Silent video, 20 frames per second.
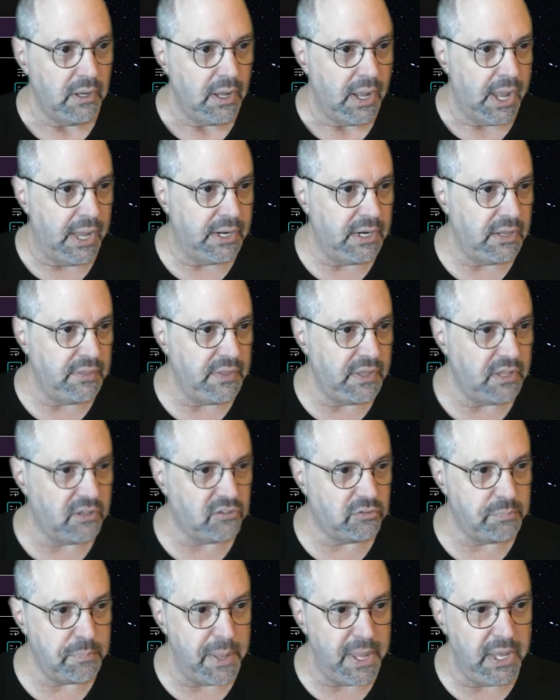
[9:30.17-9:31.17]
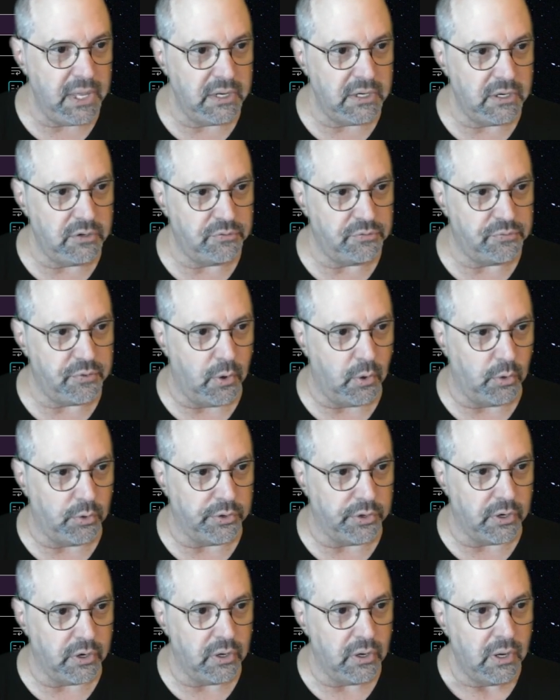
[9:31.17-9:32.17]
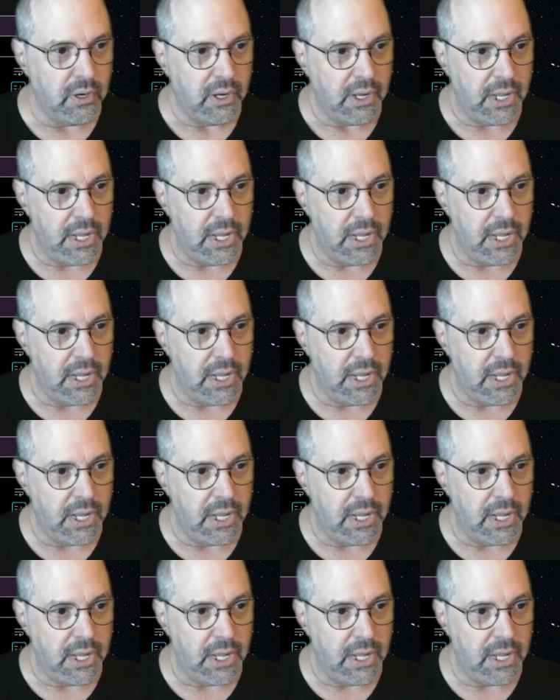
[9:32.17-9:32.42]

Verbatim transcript: And in the expanded folder,